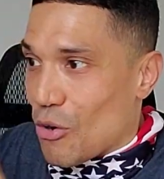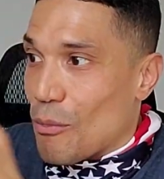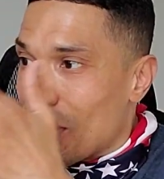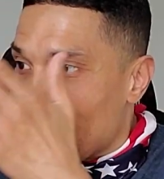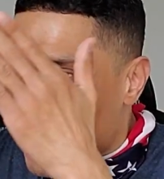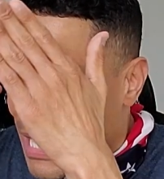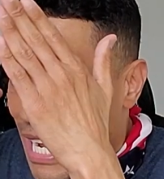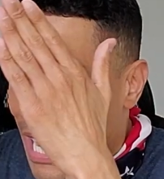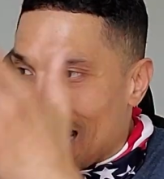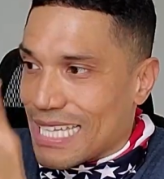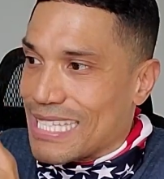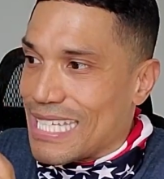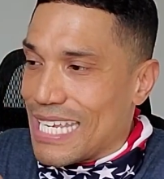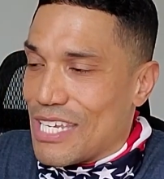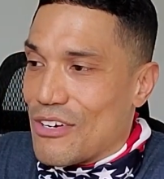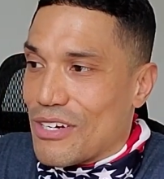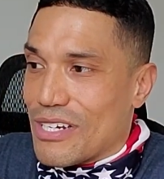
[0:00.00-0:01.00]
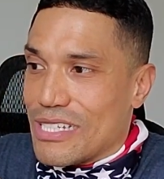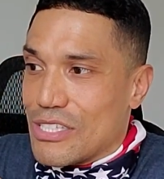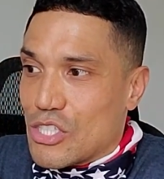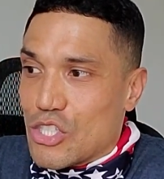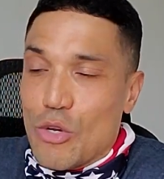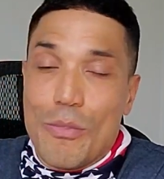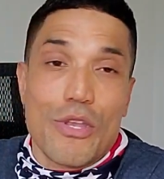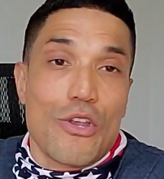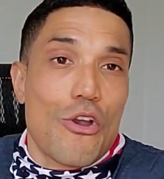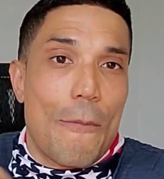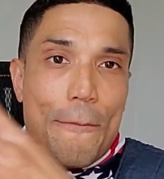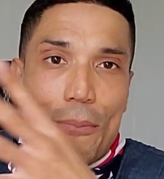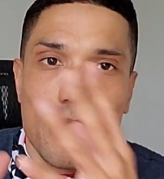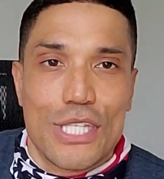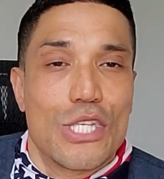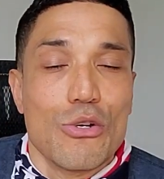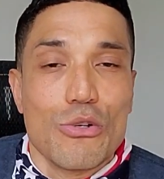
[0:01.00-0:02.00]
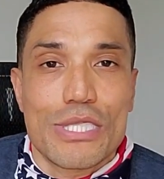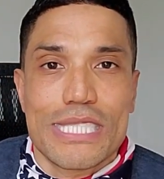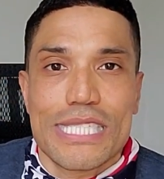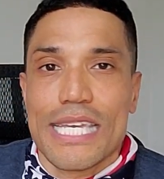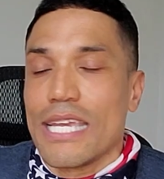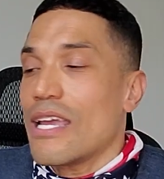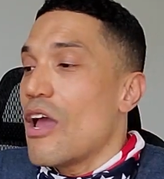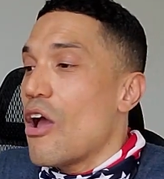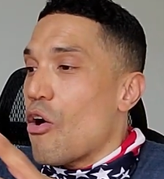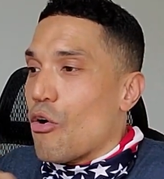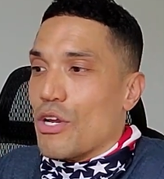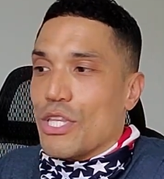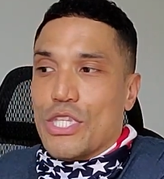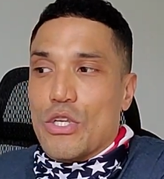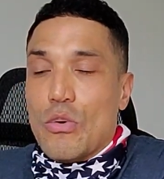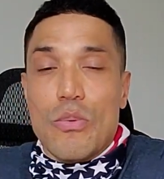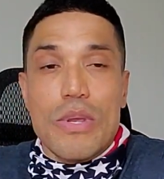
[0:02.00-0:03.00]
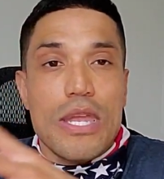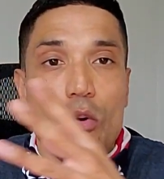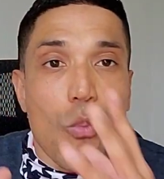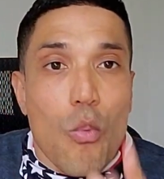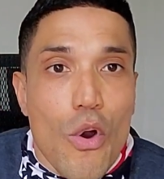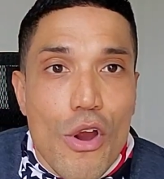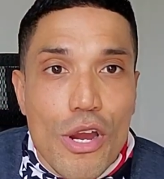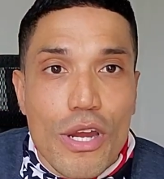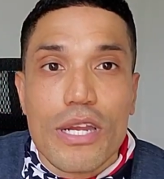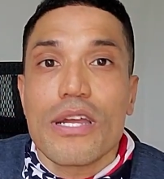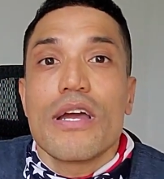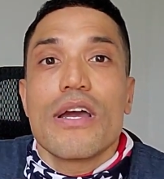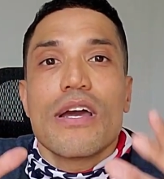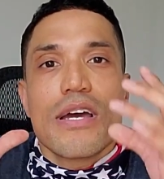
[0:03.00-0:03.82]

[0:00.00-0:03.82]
much content you're consuming or producing or doing work